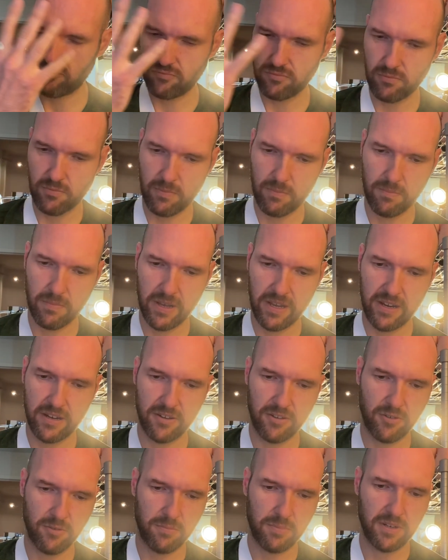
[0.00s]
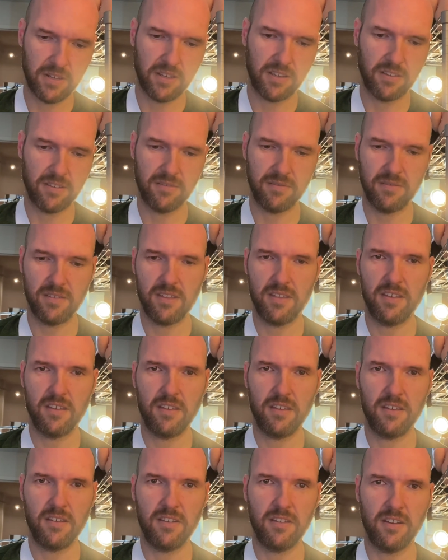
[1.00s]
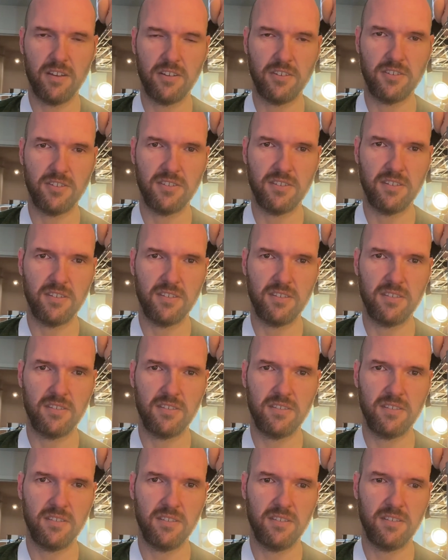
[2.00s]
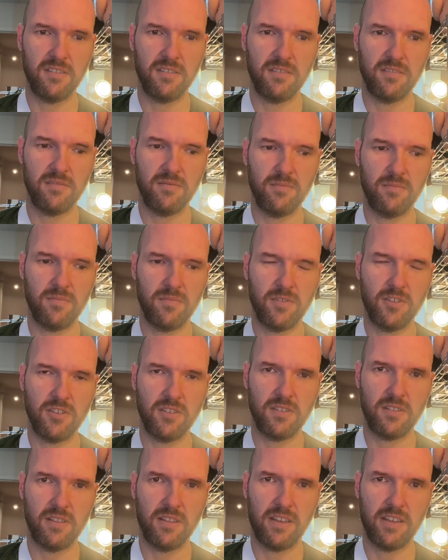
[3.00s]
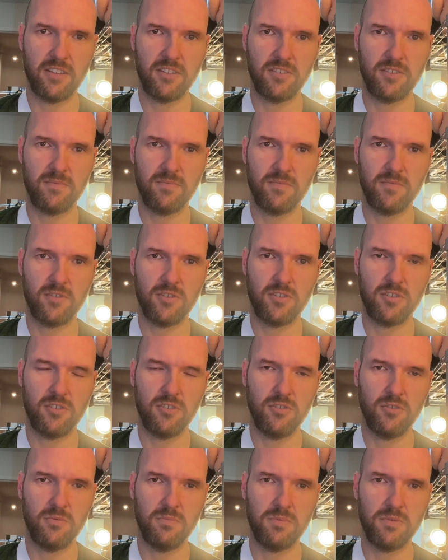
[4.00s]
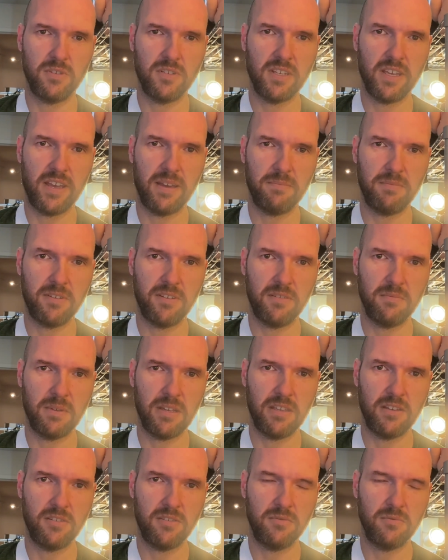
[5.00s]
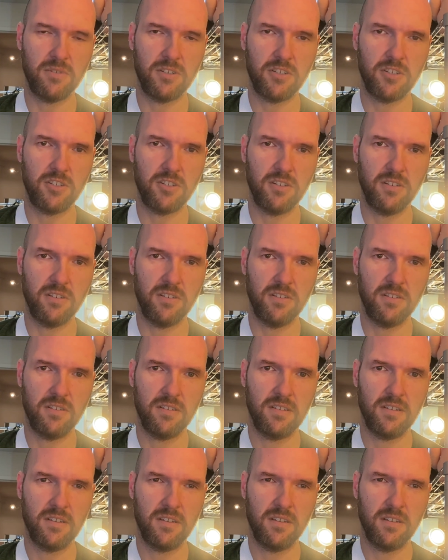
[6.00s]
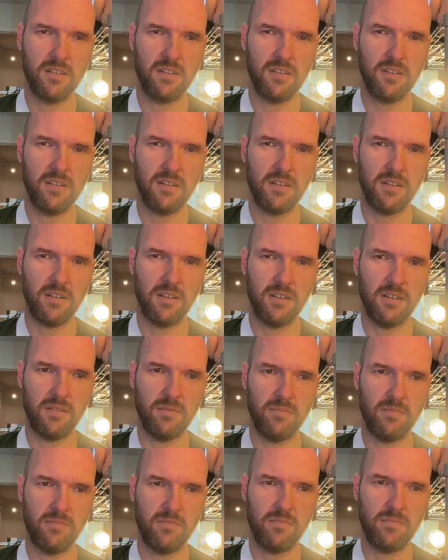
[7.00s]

mind-opening consciousness, just like super tapped into my intuition, and